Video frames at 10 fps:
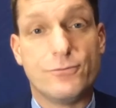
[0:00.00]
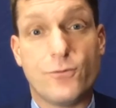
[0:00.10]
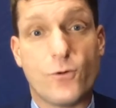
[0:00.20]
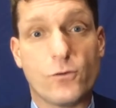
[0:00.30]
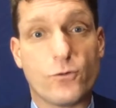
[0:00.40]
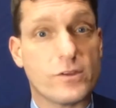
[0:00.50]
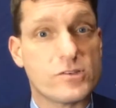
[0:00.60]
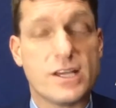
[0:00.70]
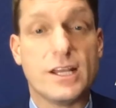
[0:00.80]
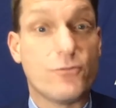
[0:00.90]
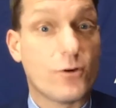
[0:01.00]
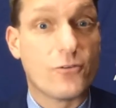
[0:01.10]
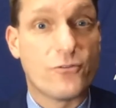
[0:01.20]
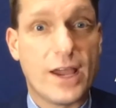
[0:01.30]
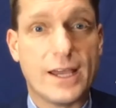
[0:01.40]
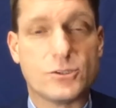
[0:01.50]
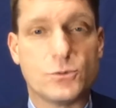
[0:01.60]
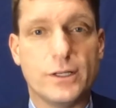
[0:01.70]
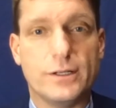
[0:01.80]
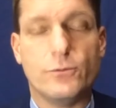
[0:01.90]
for, for the city, for our fans,
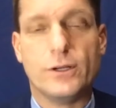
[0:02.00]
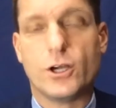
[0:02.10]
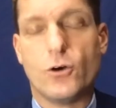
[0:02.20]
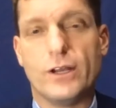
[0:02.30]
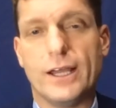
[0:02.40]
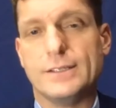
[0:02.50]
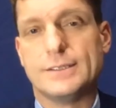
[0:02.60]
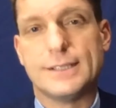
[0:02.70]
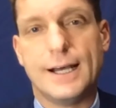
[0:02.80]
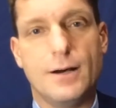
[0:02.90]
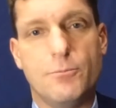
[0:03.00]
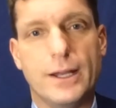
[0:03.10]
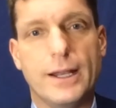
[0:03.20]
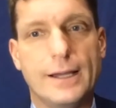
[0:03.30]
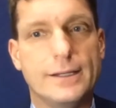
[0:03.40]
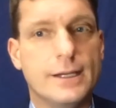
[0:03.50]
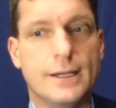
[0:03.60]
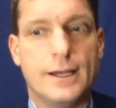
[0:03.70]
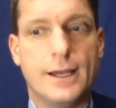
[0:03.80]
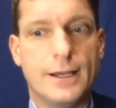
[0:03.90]
when when COVID ends, but I
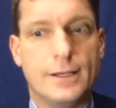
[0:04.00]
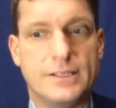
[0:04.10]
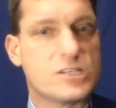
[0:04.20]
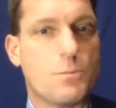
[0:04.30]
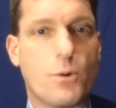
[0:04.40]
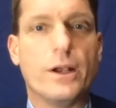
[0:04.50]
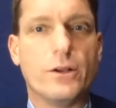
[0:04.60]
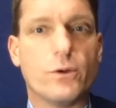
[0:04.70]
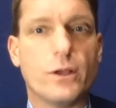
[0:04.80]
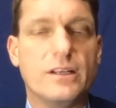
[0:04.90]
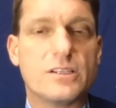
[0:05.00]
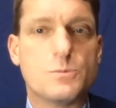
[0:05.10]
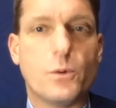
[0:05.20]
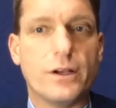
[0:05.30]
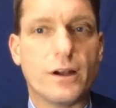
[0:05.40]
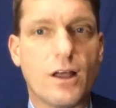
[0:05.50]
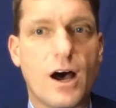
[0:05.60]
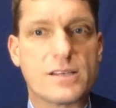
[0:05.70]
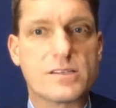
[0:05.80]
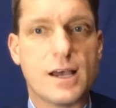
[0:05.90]
disappointed, really disappointed in our
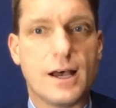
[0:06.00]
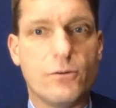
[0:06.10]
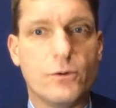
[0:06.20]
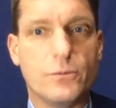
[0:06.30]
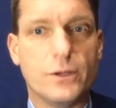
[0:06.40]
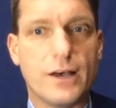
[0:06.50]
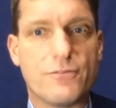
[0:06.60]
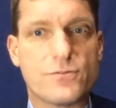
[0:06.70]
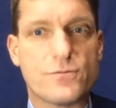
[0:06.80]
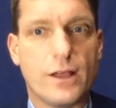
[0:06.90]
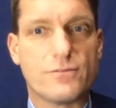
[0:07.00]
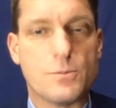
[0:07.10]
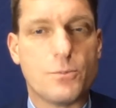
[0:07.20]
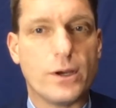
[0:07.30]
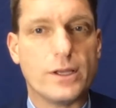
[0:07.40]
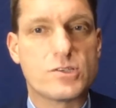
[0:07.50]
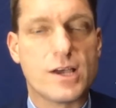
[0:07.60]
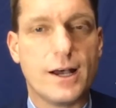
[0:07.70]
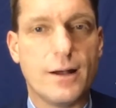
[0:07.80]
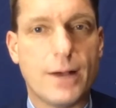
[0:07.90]
loss. Uh, we, we left left some points
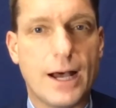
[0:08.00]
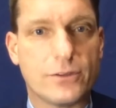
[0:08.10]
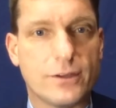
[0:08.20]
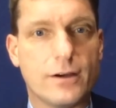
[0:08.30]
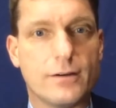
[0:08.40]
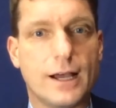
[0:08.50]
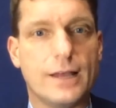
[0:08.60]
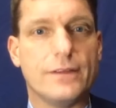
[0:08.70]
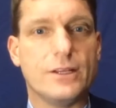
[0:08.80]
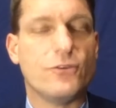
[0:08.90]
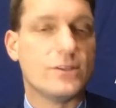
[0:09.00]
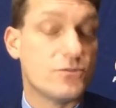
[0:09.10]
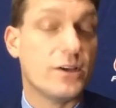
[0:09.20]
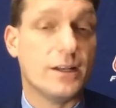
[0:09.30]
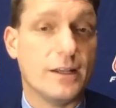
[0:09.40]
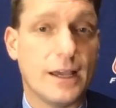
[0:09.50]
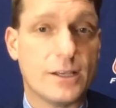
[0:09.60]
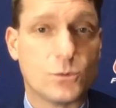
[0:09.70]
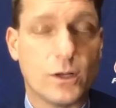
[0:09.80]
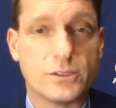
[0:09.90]
um, out there on the defensive end
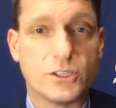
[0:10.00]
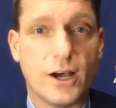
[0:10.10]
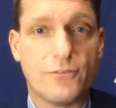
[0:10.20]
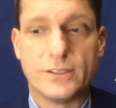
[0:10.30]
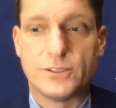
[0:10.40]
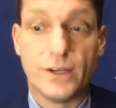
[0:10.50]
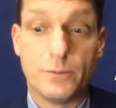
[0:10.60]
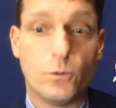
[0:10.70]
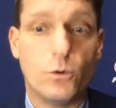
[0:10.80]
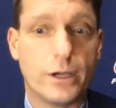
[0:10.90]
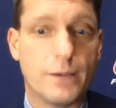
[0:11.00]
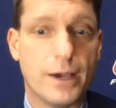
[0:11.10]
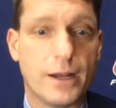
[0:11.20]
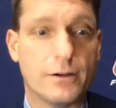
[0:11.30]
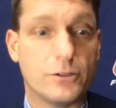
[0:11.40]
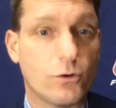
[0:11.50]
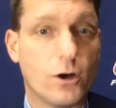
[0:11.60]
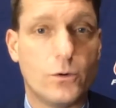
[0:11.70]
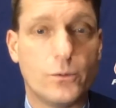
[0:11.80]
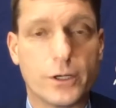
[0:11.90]
as well as the offensive end, but we'll get better and
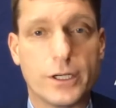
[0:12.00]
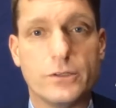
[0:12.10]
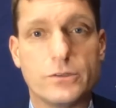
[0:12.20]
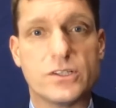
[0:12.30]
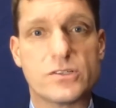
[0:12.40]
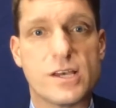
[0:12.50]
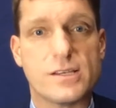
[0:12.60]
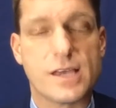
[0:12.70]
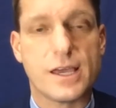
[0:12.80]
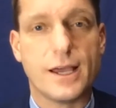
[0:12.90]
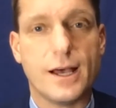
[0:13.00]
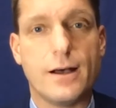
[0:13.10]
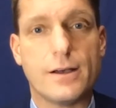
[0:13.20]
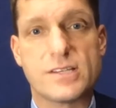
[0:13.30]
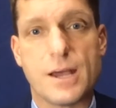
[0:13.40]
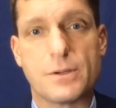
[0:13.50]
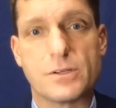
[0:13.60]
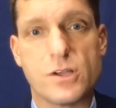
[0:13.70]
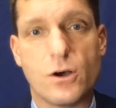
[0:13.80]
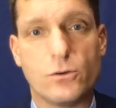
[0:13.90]
grow, and we're going to use this as a, uh, a stepping
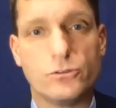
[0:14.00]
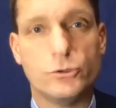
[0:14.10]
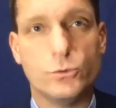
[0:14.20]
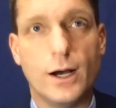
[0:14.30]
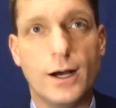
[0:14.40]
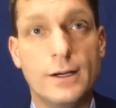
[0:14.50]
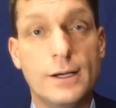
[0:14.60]
stone to, uh,